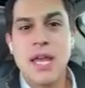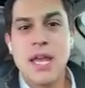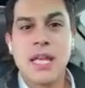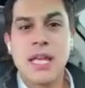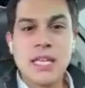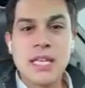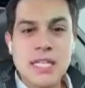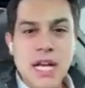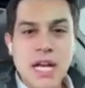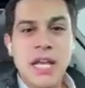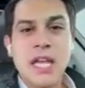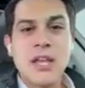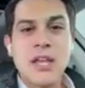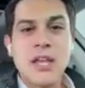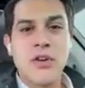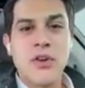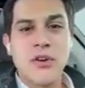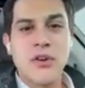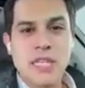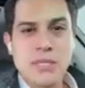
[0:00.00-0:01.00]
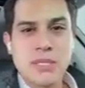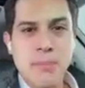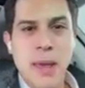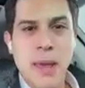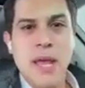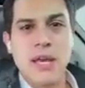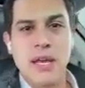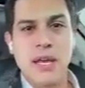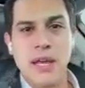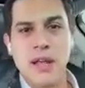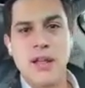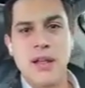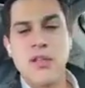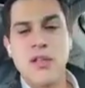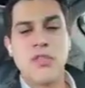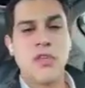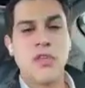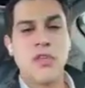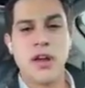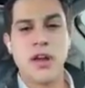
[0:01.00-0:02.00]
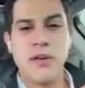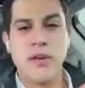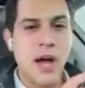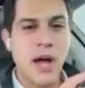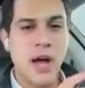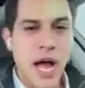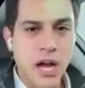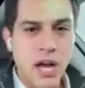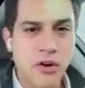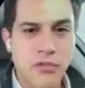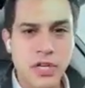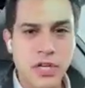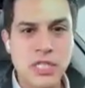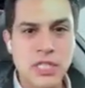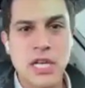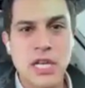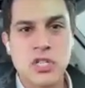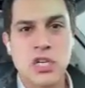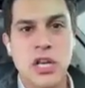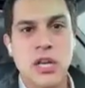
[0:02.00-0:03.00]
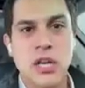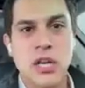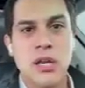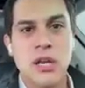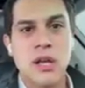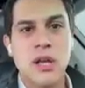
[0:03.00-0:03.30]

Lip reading: In Kentucky, they're expanding. They have higher retention.